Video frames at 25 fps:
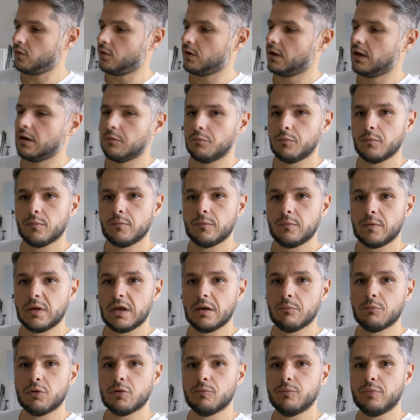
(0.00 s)
your
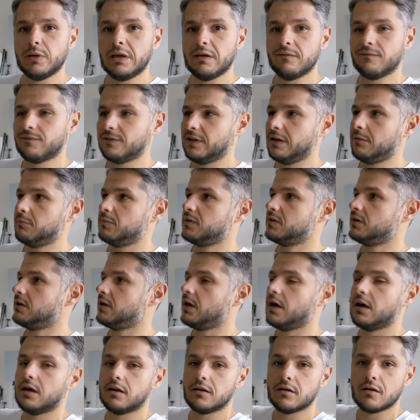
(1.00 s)
gimbal being
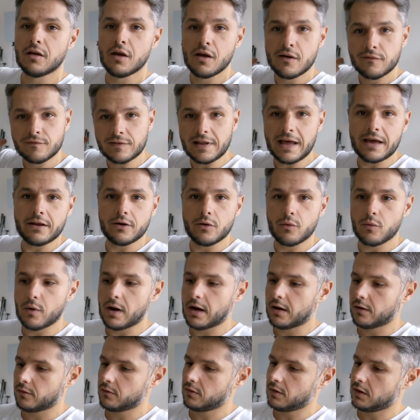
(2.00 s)
flimsy and flying
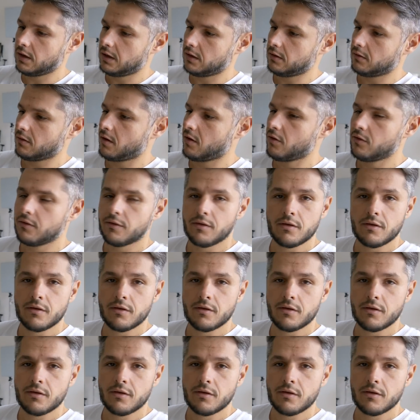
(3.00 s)
around and